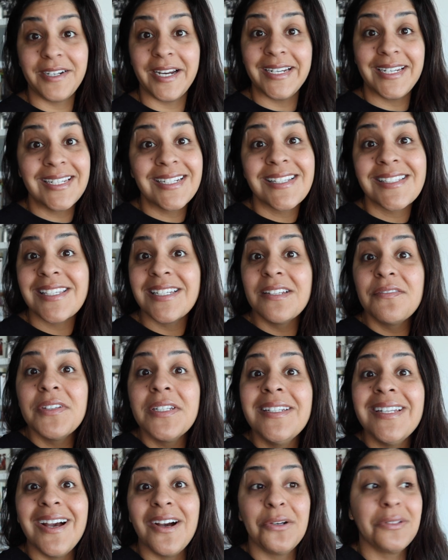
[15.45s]
Franny doesn't
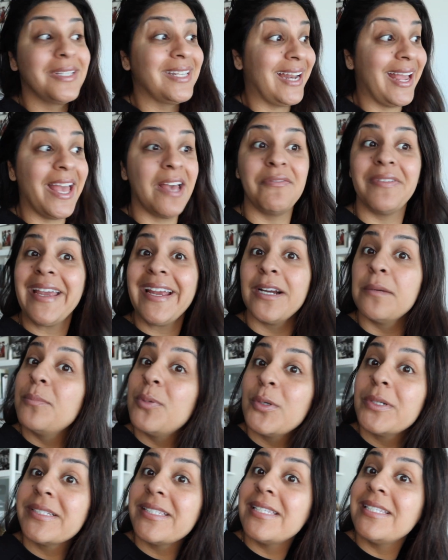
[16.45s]
even know that I have
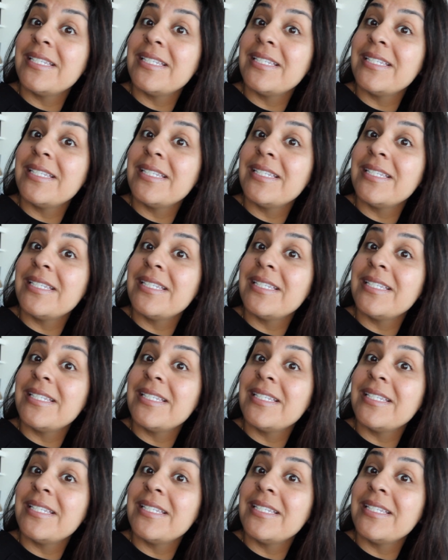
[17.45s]
airport